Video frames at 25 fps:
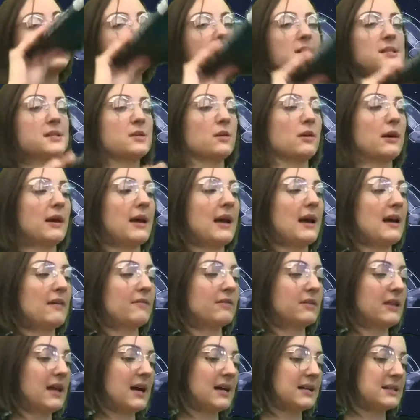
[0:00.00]
So I
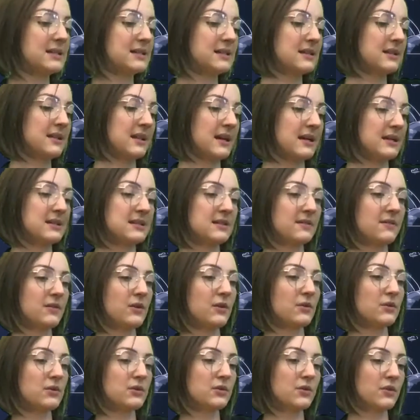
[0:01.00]
have lots and lots of
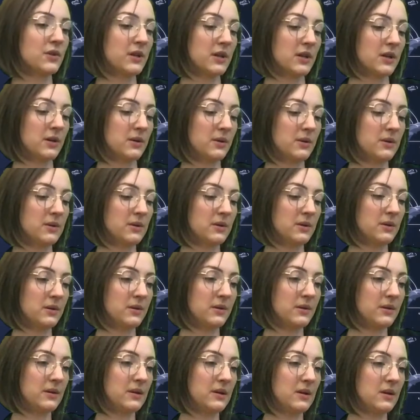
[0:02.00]
those for you.
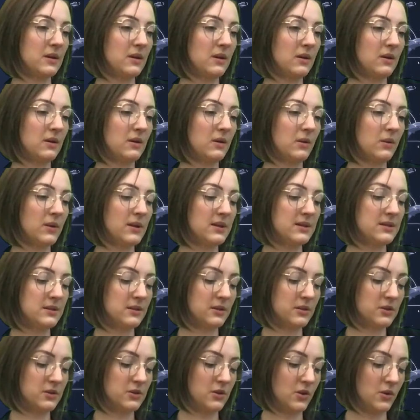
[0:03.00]
Oh, this
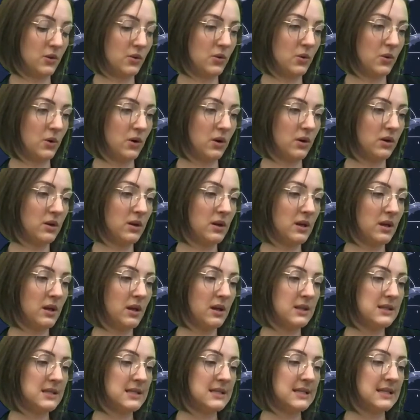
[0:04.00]
looks so cool.
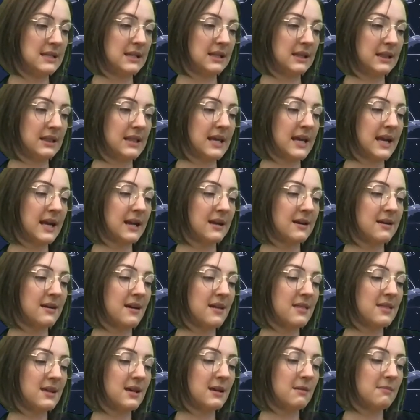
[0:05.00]
It says, Like
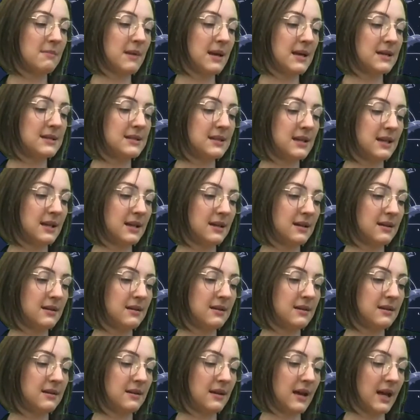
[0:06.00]
Nothing
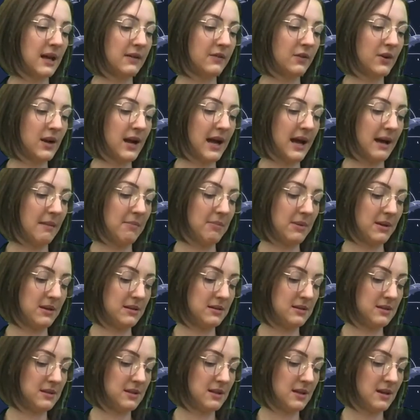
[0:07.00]
Amazing Ever
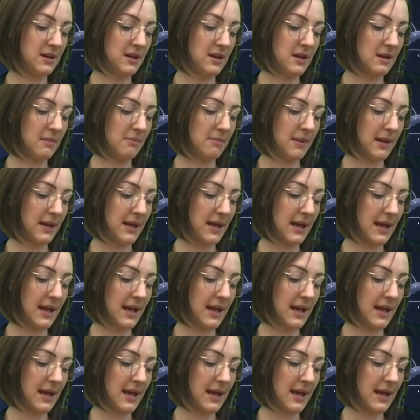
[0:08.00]
Happened by